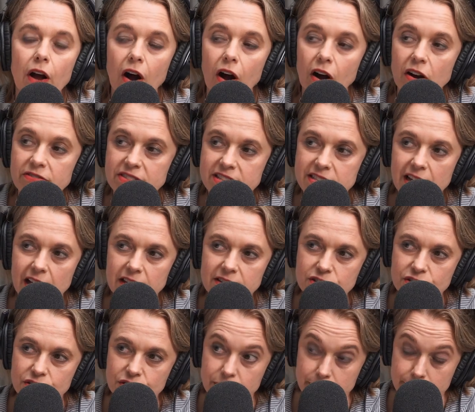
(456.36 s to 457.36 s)

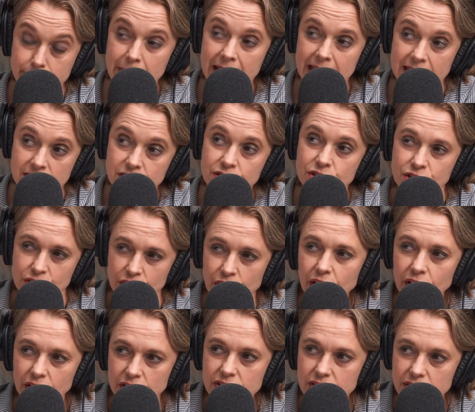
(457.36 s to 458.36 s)
Oversized men's
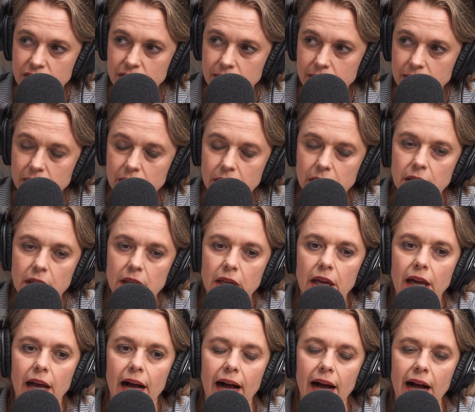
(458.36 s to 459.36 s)
shirt.
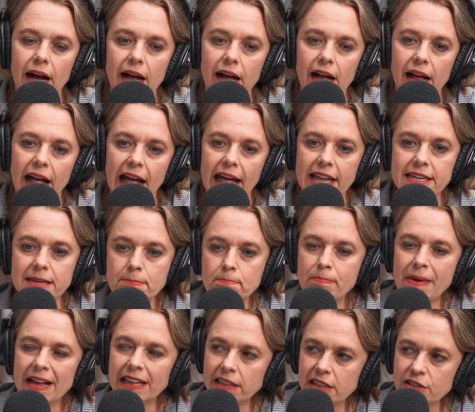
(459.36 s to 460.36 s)
An
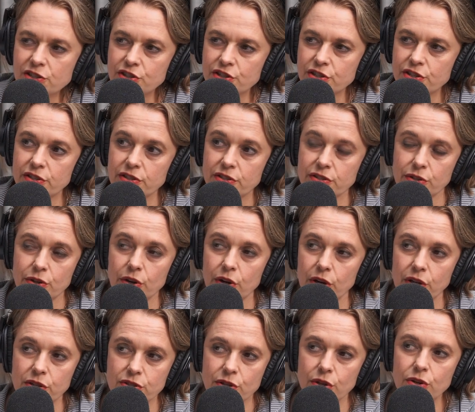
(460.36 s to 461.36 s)
embellished
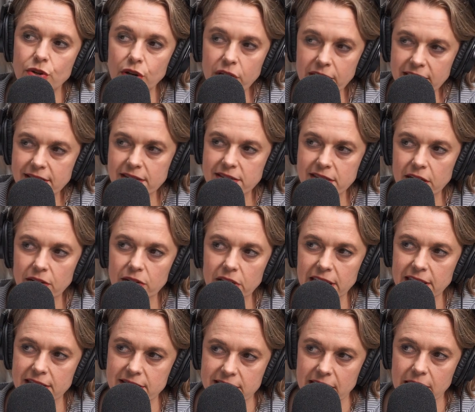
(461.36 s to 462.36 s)
skirt. So not
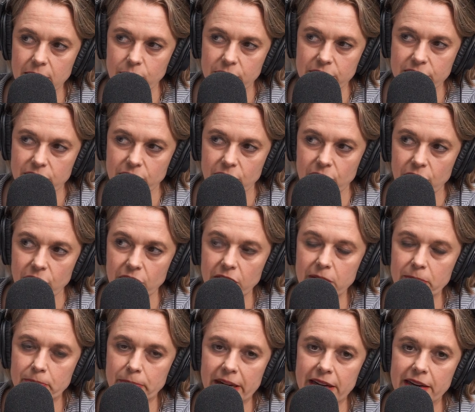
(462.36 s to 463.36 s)
necessarily a sequin skirt,
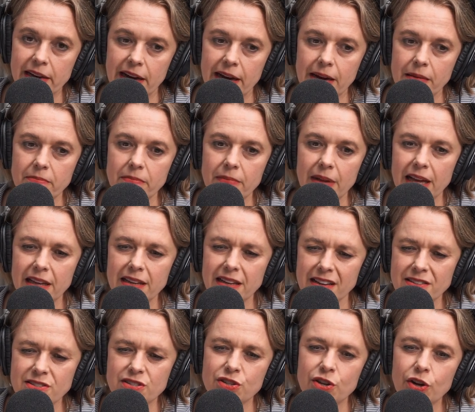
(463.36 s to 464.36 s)
but
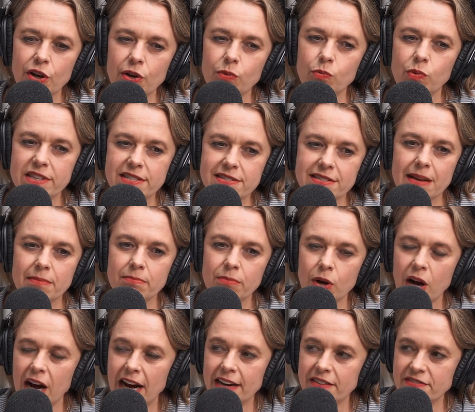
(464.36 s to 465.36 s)
a skirt with some
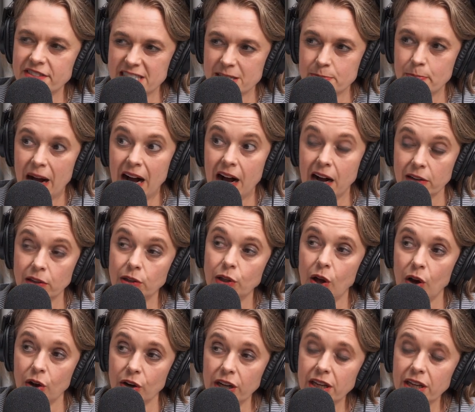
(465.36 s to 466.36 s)
kind of sparkle on